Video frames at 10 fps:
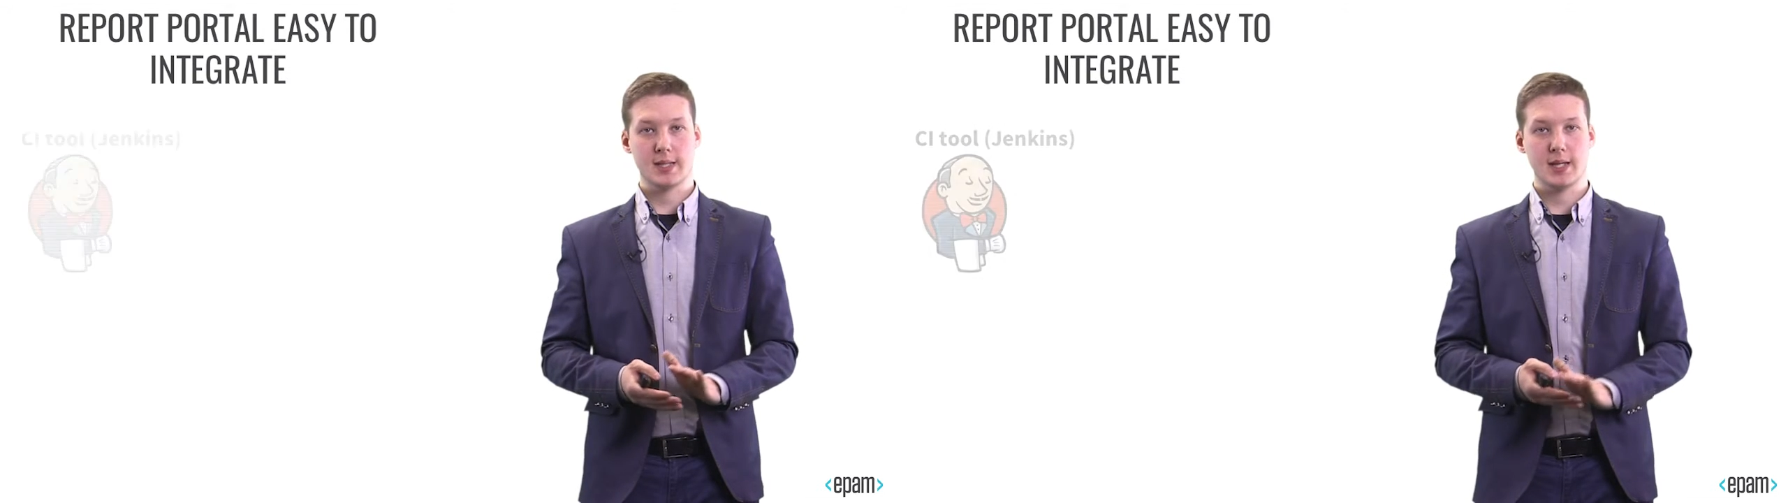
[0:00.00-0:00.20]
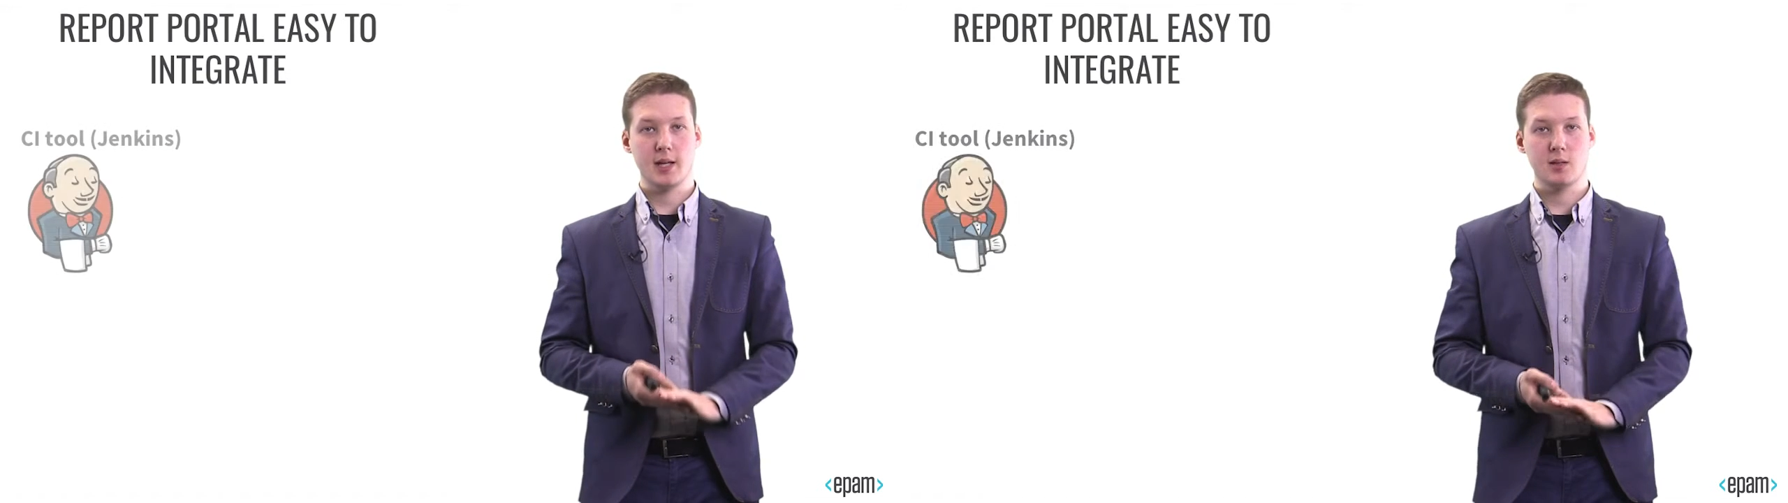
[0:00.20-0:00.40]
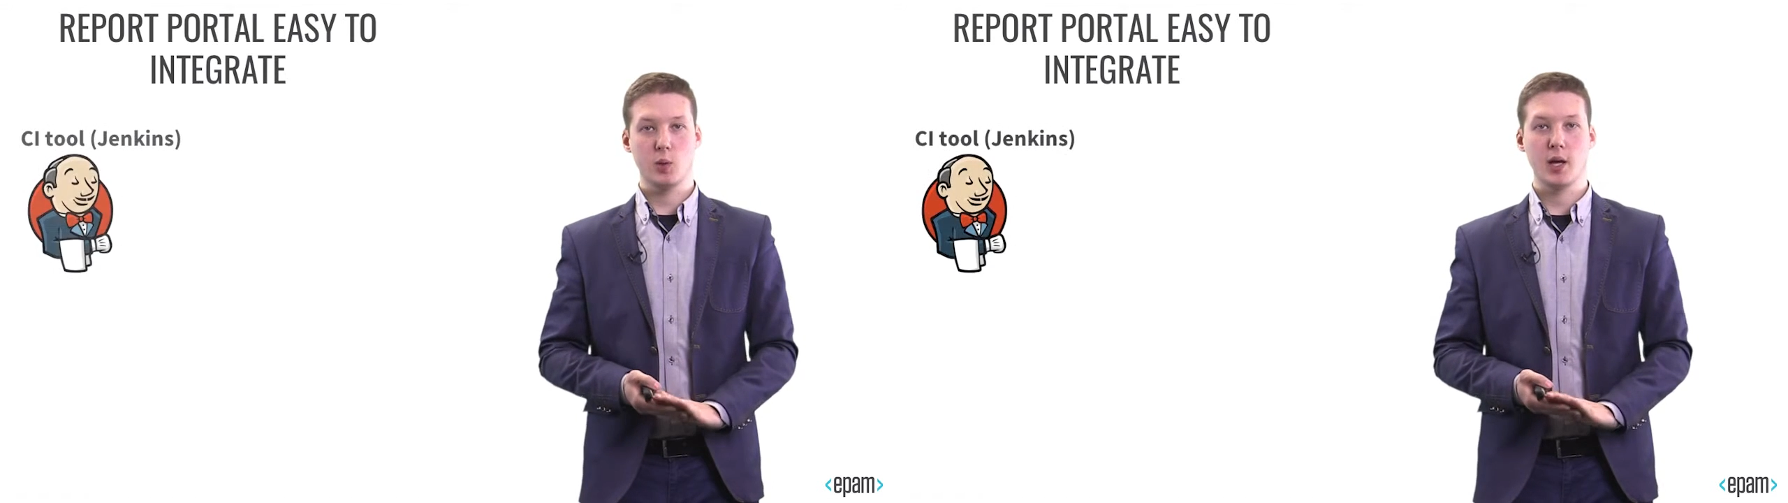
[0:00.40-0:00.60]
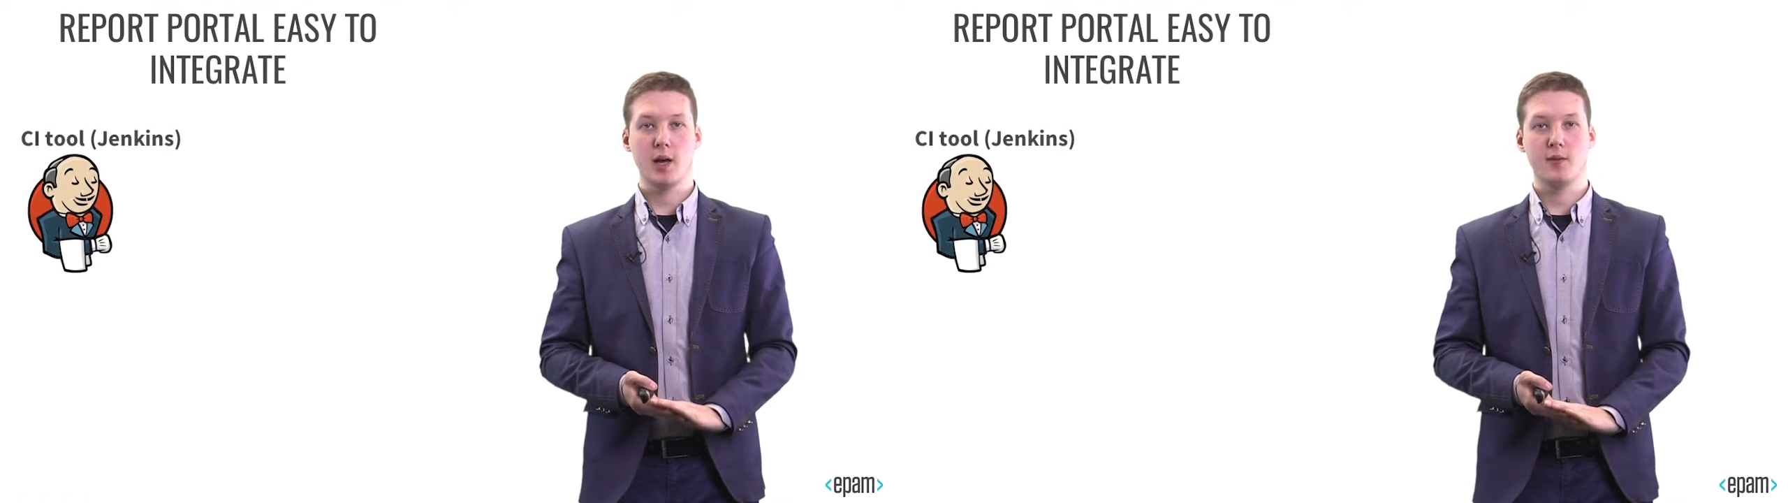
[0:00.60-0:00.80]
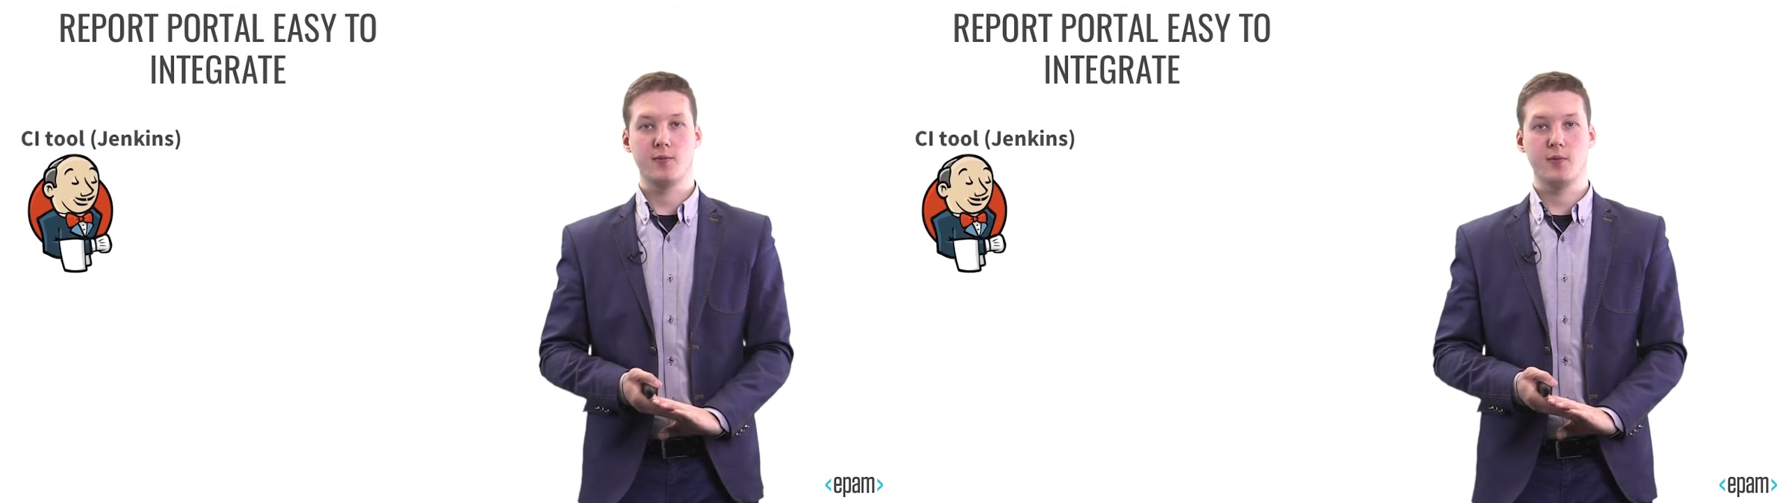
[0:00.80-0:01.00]
set we
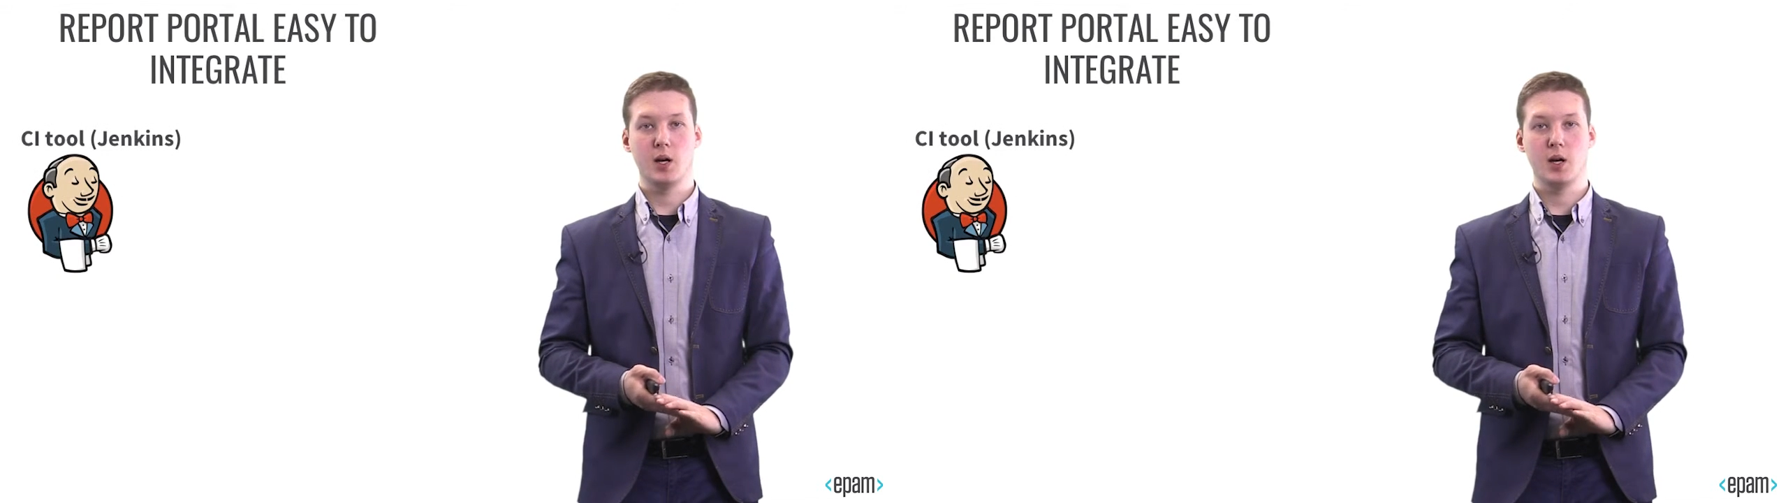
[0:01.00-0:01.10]
have